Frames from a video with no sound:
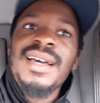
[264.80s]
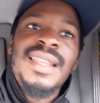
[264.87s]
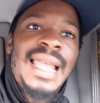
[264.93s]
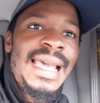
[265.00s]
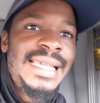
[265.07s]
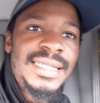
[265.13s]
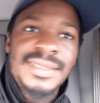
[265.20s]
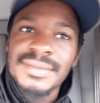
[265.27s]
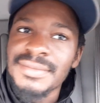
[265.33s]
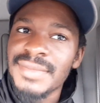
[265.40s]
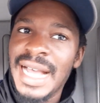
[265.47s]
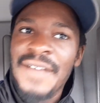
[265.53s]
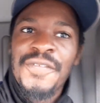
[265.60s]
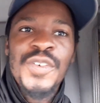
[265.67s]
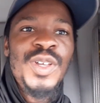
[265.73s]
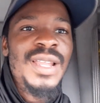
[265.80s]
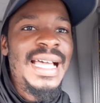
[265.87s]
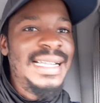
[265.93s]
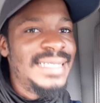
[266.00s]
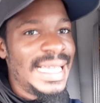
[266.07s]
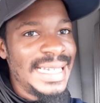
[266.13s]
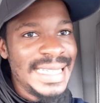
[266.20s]
Like, I feel
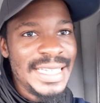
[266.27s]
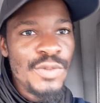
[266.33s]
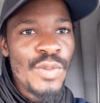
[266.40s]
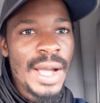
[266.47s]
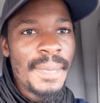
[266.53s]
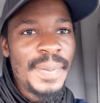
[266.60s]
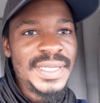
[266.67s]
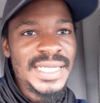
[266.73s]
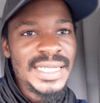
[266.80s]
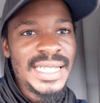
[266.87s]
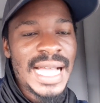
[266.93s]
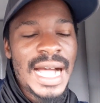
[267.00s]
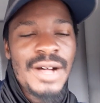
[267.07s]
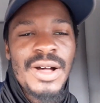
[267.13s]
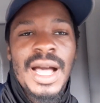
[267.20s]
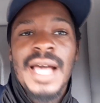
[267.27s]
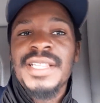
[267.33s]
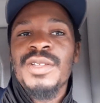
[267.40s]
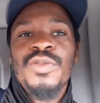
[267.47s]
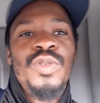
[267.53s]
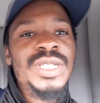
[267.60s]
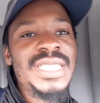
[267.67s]
like they need weapons at
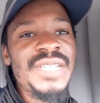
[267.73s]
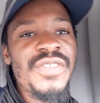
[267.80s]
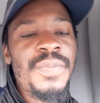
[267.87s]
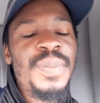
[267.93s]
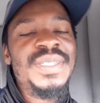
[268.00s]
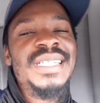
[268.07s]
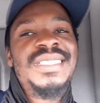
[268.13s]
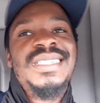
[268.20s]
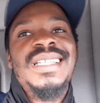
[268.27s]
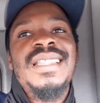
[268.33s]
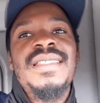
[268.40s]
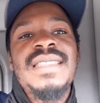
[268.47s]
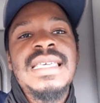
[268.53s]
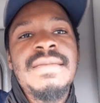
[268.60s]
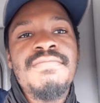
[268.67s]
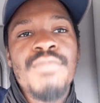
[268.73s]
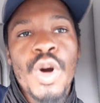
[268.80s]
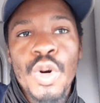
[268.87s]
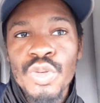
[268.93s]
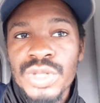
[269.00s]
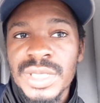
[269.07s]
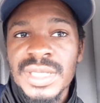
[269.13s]
the receiver position the
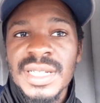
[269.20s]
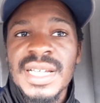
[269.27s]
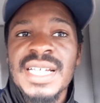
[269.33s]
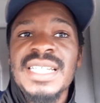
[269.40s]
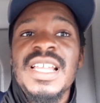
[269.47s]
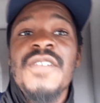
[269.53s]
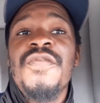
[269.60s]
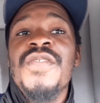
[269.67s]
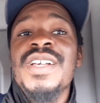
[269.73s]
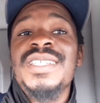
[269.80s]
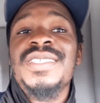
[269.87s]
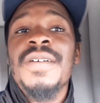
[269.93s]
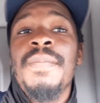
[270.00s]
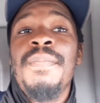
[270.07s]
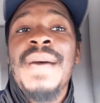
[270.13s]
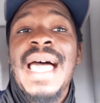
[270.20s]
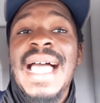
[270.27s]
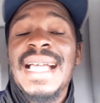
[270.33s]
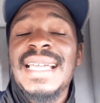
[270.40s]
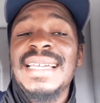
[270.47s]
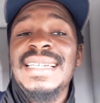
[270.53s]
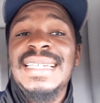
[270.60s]
most. Defensive
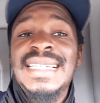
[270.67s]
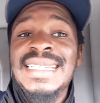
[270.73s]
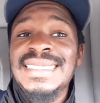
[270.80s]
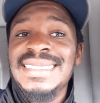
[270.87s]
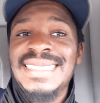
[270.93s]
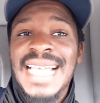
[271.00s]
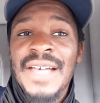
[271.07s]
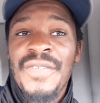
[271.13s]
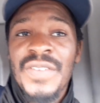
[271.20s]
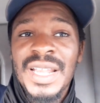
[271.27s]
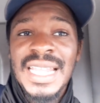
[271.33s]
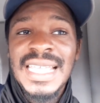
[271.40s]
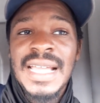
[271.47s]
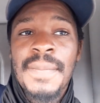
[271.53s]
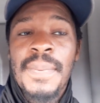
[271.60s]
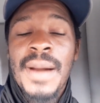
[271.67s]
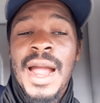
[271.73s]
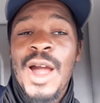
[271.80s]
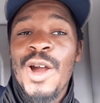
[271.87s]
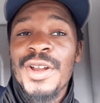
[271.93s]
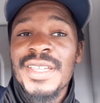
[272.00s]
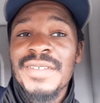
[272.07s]
back is definitely a
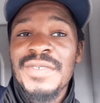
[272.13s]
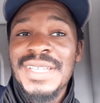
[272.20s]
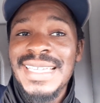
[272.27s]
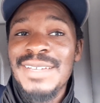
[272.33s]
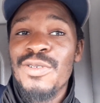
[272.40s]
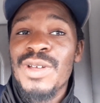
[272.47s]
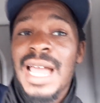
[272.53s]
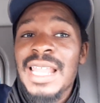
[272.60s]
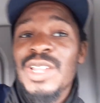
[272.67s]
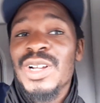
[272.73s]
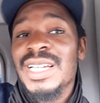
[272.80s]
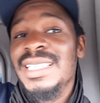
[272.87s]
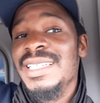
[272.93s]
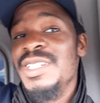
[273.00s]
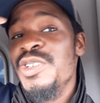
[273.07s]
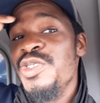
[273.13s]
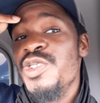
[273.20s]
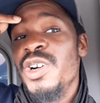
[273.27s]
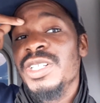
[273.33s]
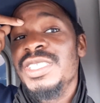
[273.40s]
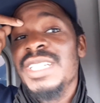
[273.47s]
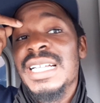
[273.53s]
priority of need when I look at the New
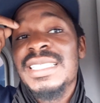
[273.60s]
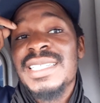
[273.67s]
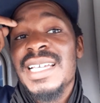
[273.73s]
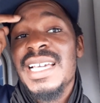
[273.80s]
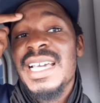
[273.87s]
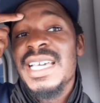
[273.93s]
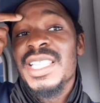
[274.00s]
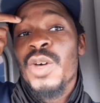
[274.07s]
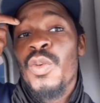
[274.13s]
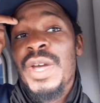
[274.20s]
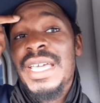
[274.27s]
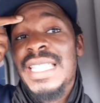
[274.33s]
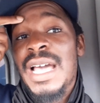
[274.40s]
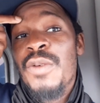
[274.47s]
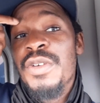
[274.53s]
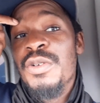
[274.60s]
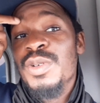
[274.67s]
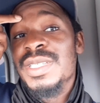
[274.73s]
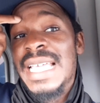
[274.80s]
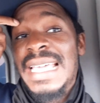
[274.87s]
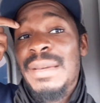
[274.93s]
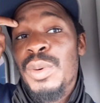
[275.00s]
York Jets. The way that we
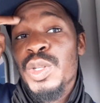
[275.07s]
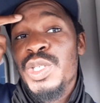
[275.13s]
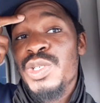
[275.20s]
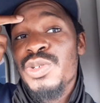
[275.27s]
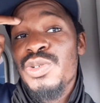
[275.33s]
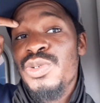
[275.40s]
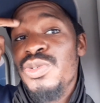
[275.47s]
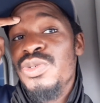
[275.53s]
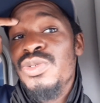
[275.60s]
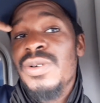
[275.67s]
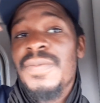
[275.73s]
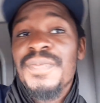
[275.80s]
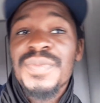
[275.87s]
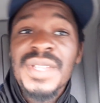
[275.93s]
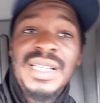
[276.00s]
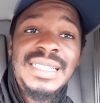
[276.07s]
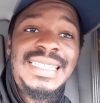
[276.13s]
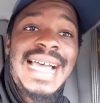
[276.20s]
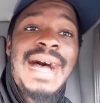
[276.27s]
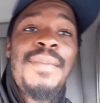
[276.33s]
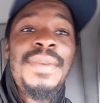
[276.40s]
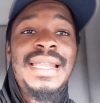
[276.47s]
was able to
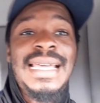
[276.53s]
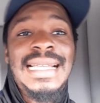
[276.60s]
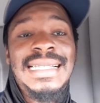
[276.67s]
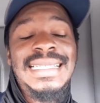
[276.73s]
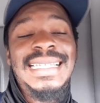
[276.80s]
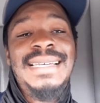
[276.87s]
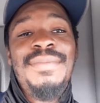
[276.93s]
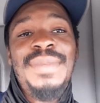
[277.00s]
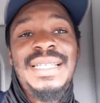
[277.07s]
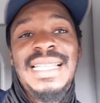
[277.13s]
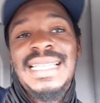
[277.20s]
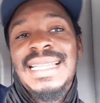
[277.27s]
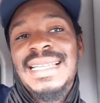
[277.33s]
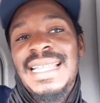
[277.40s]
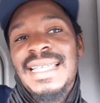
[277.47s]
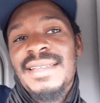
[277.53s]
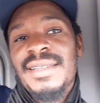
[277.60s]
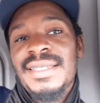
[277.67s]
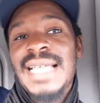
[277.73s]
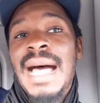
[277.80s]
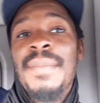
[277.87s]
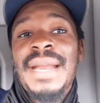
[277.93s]
dominate them and
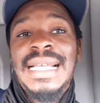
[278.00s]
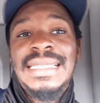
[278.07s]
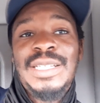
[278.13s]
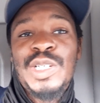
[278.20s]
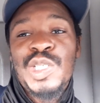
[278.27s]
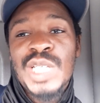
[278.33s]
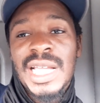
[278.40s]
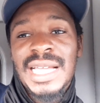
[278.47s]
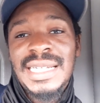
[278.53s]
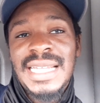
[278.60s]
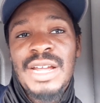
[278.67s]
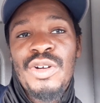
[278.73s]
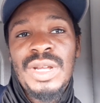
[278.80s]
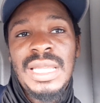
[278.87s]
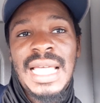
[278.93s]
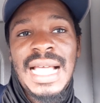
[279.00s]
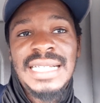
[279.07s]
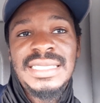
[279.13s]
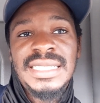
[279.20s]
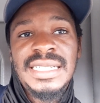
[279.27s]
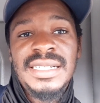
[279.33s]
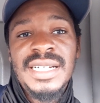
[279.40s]
dominate their secondary
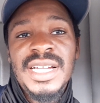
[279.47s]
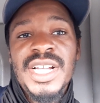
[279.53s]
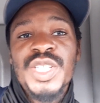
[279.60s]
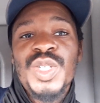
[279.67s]
last year.